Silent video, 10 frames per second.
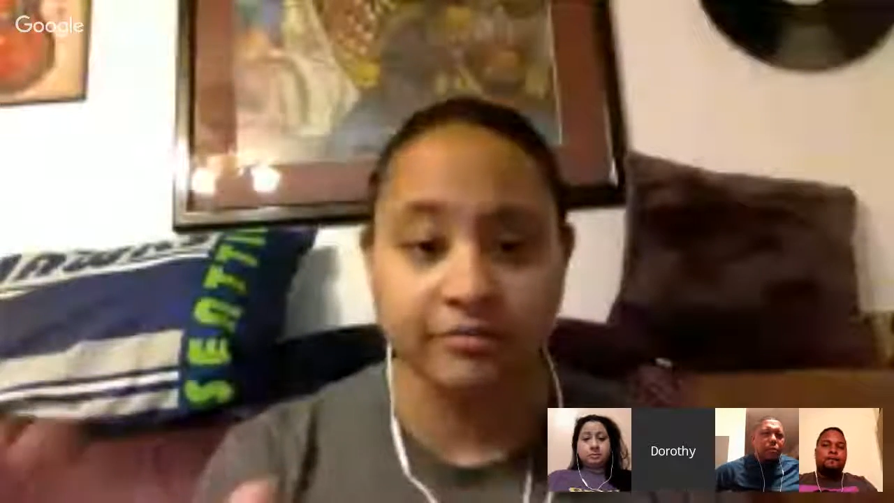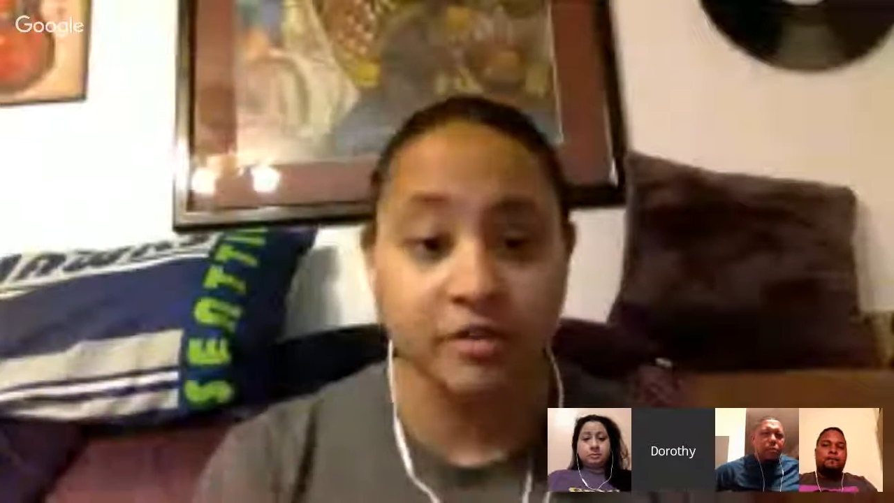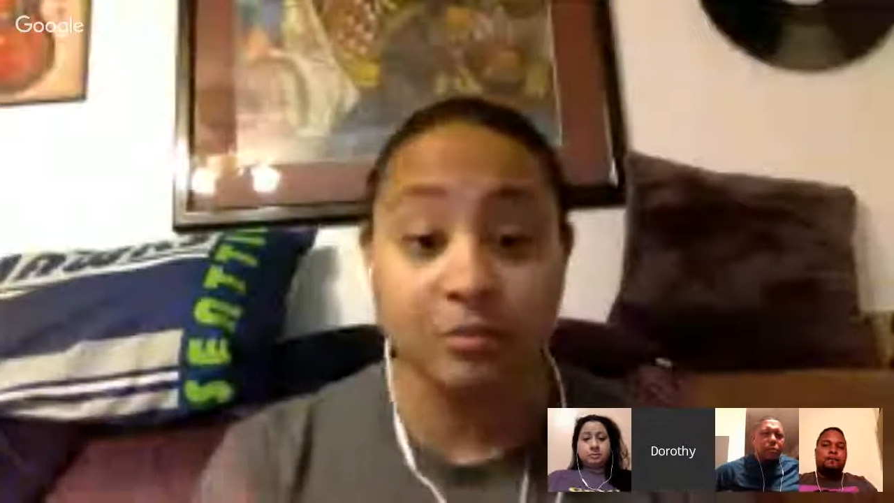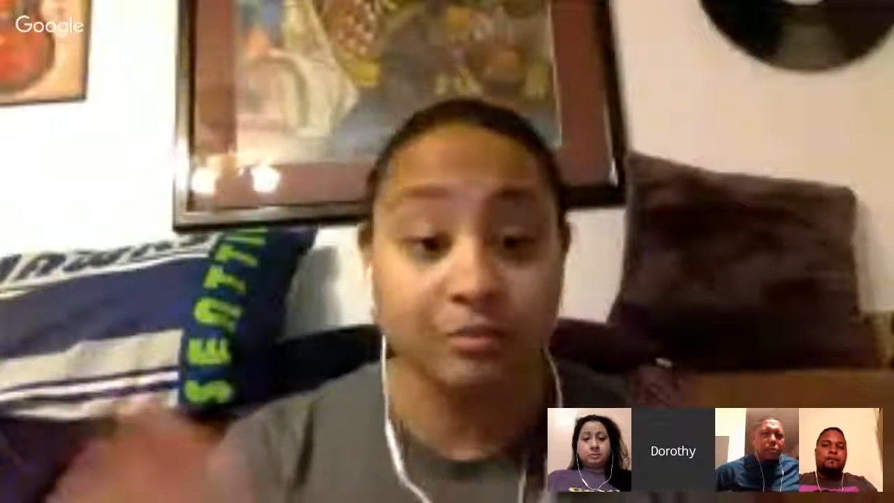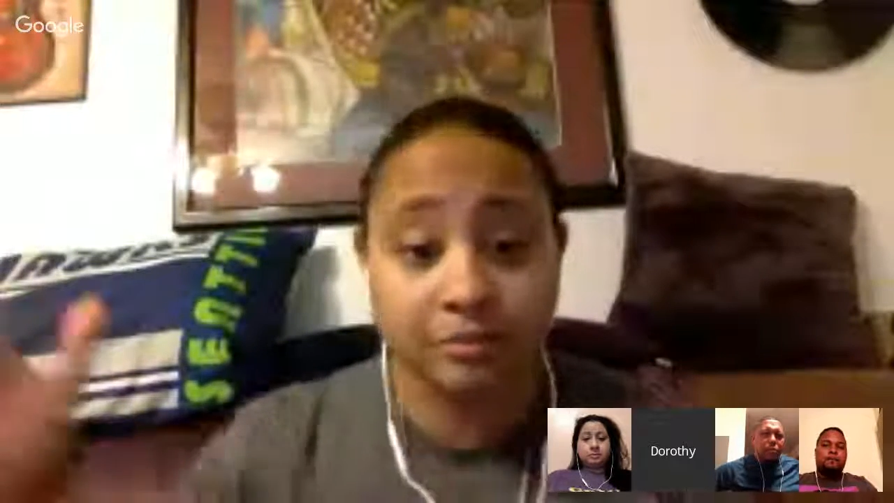
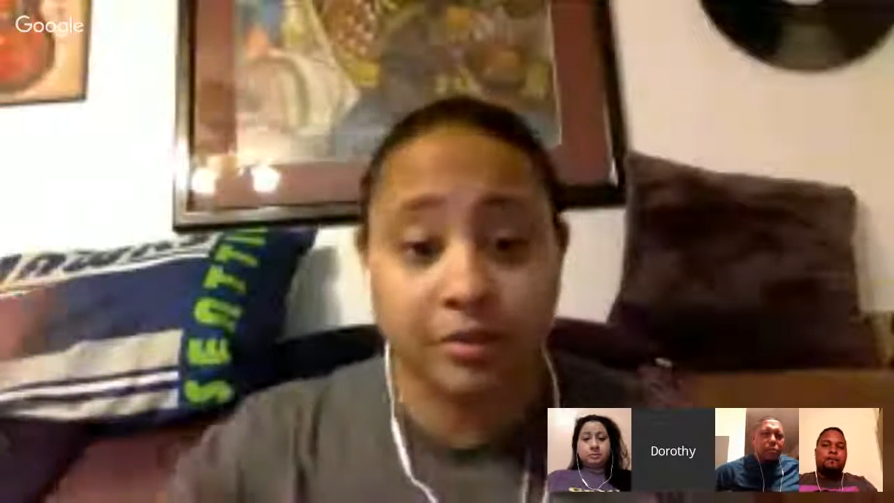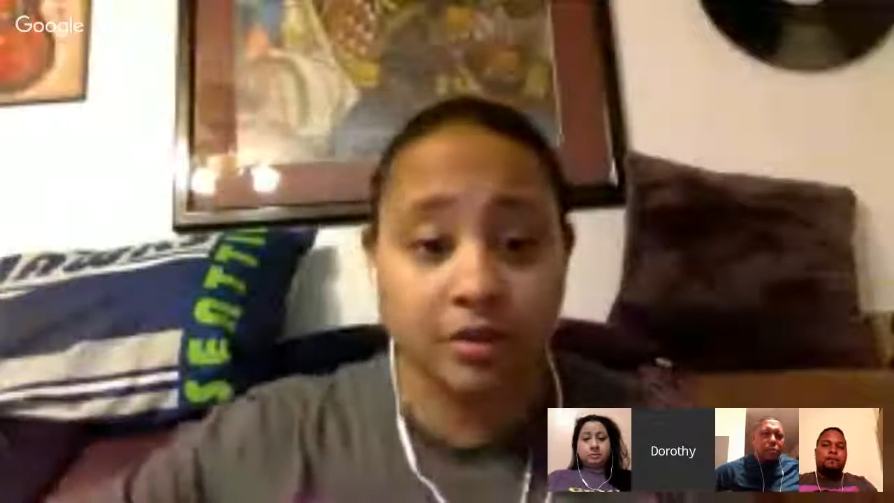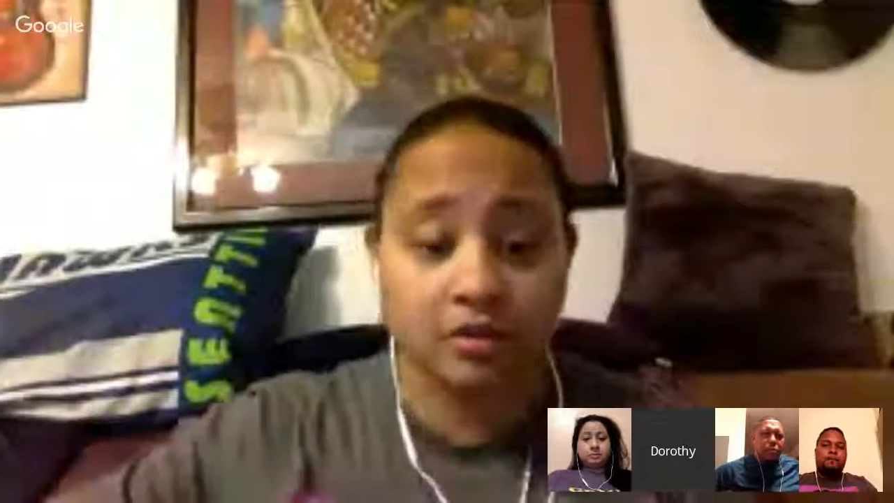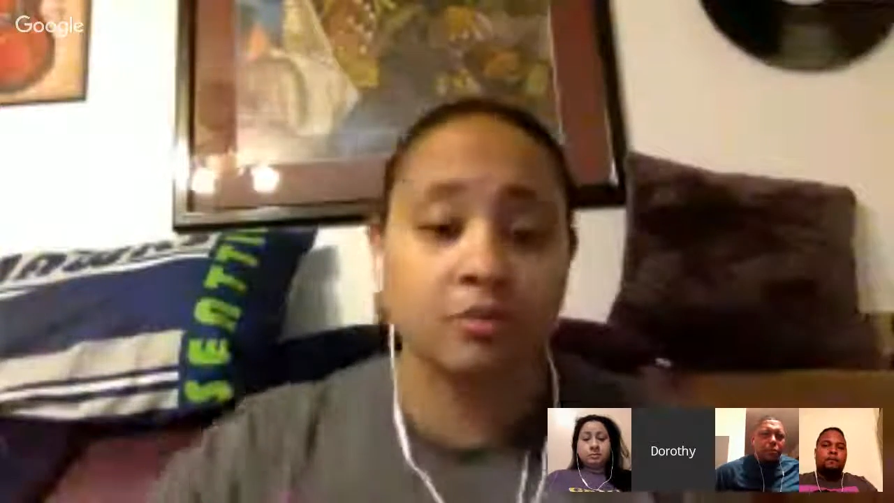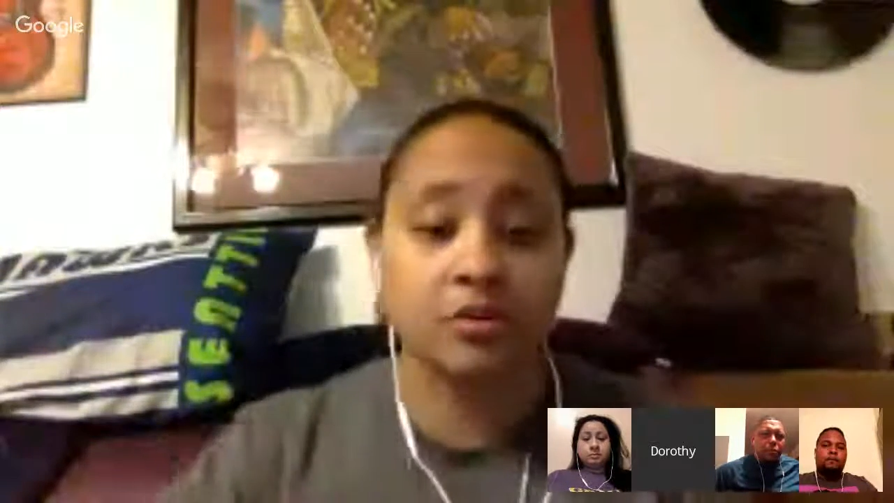some
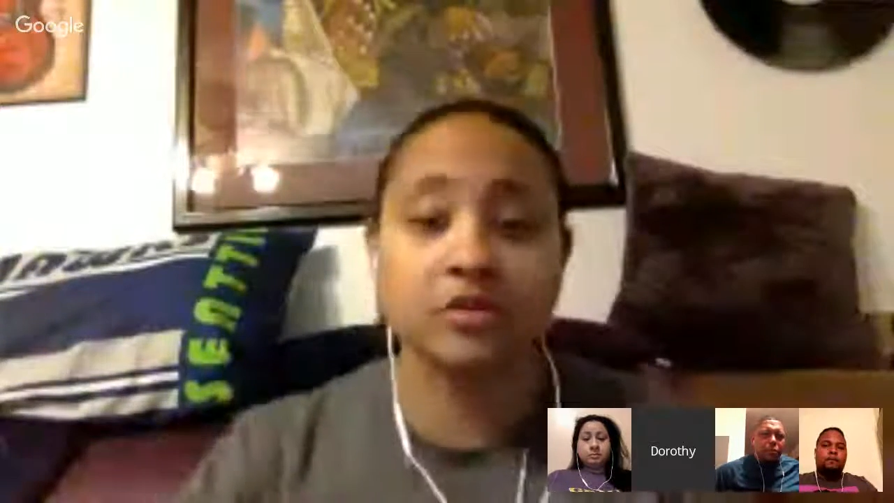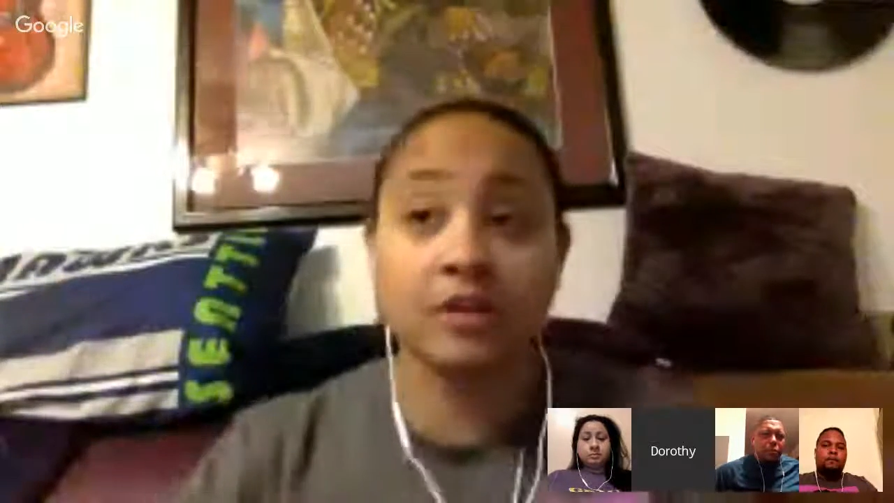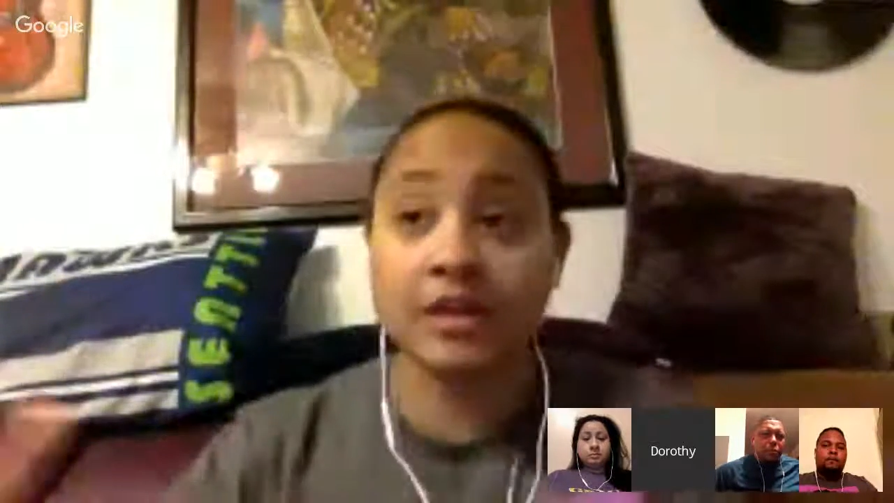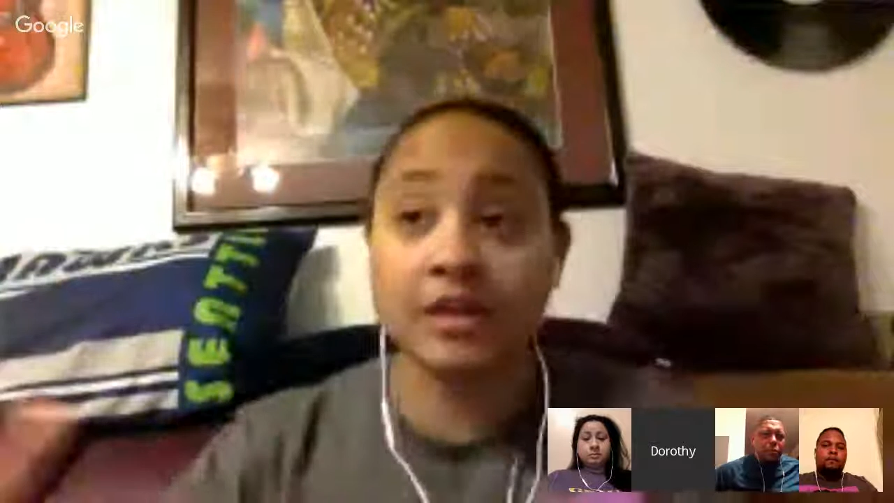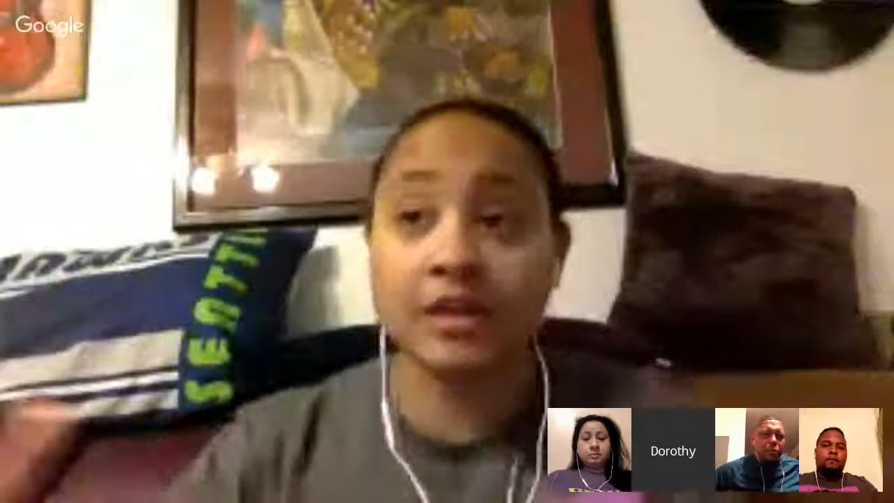political
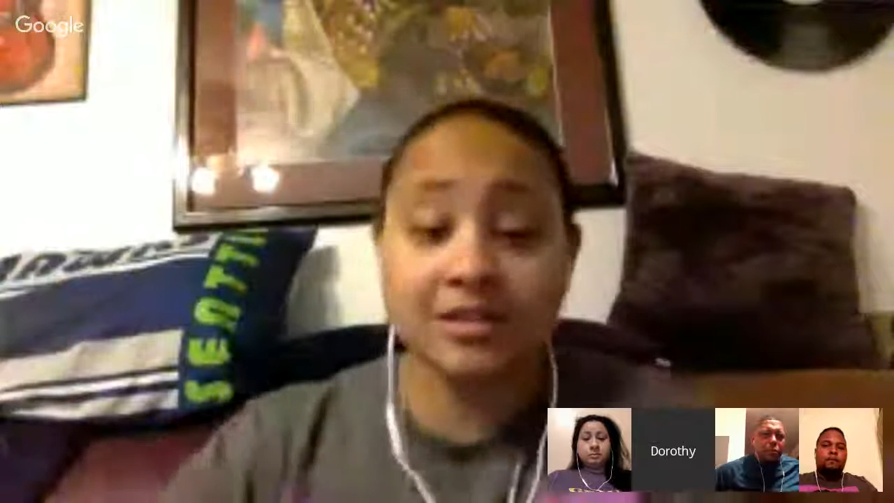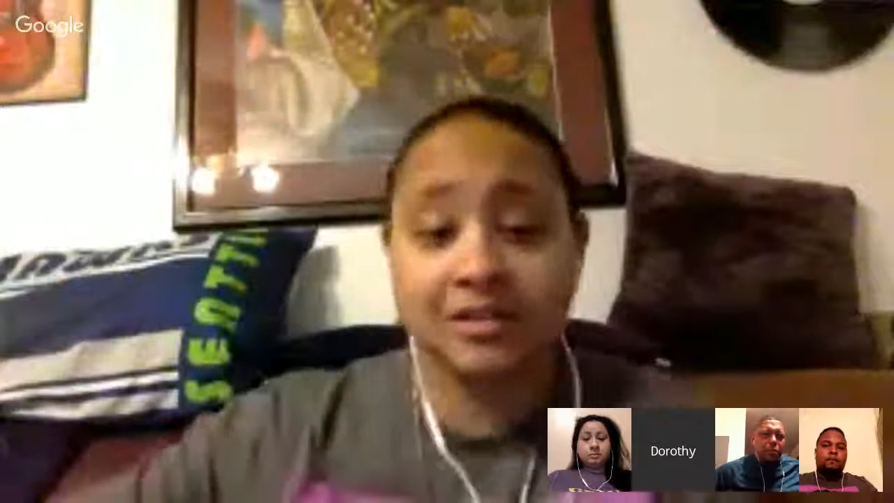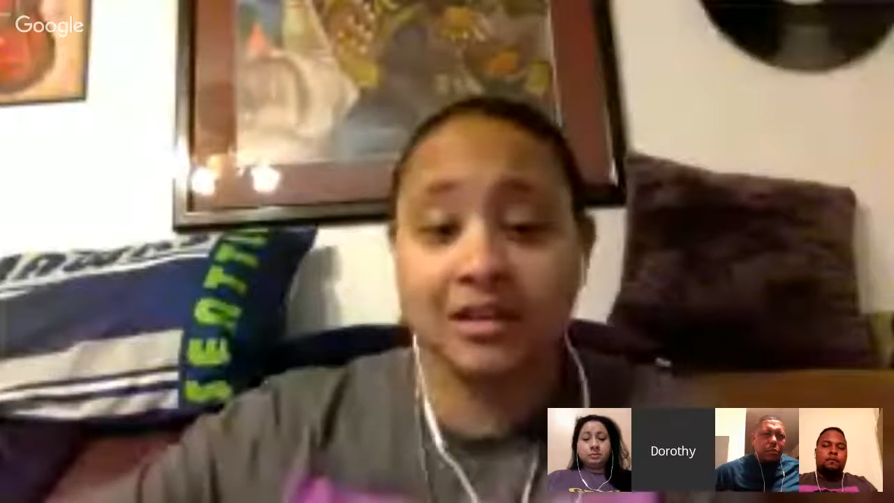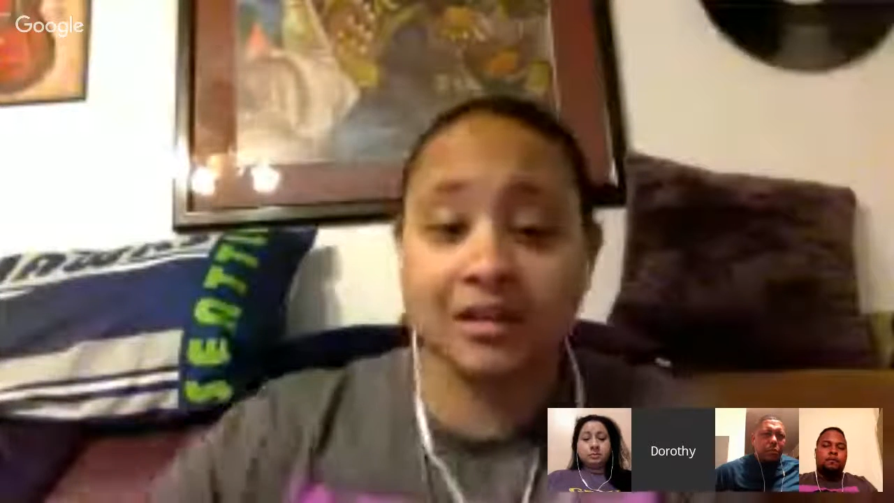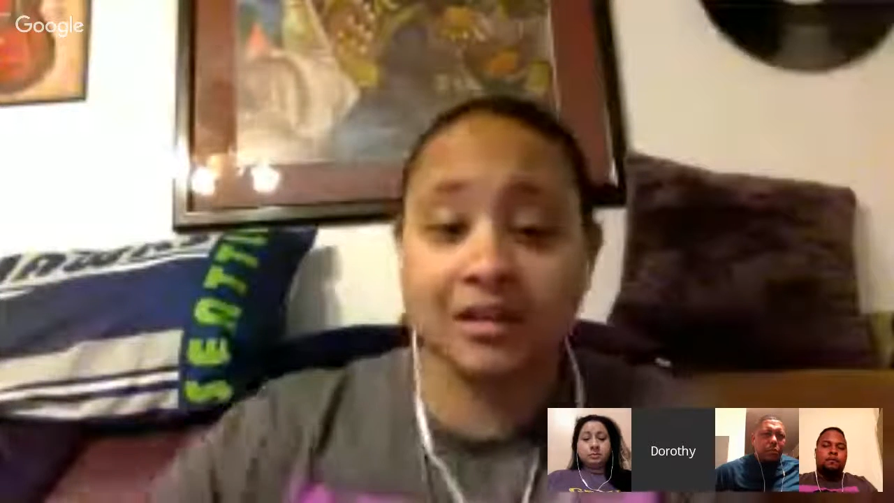person, he mentioned that.